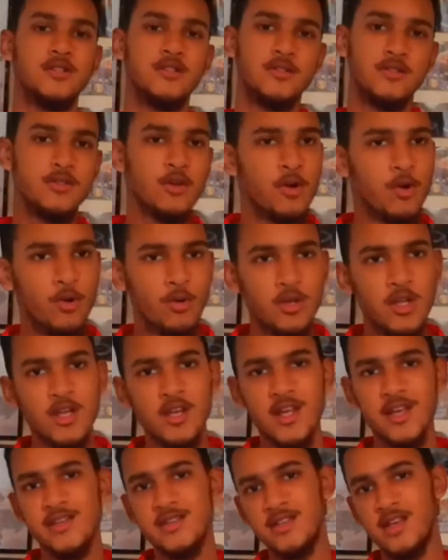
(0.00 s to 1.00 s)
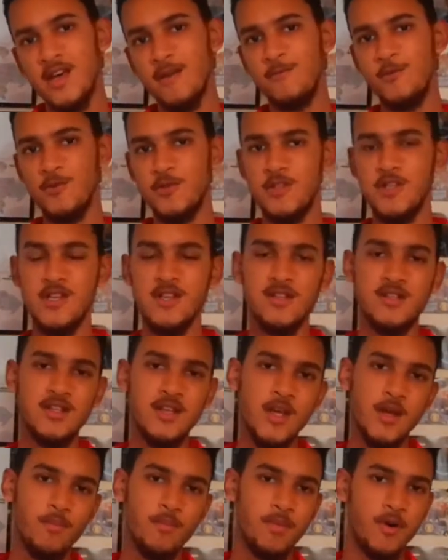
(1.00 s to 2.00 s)
So the next time you see a
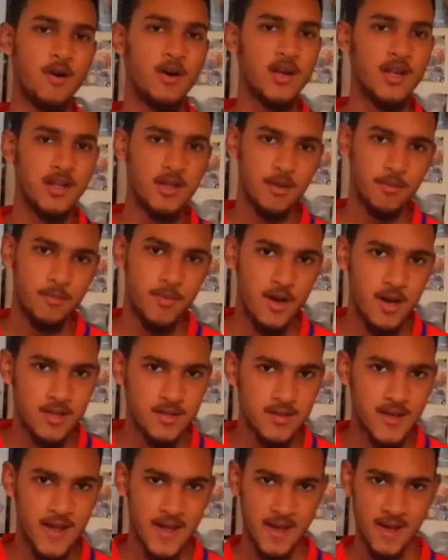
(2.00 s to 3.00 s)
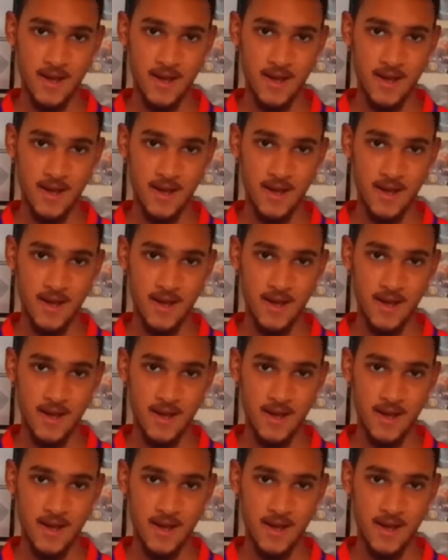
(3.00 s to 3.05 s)
team parking the bus,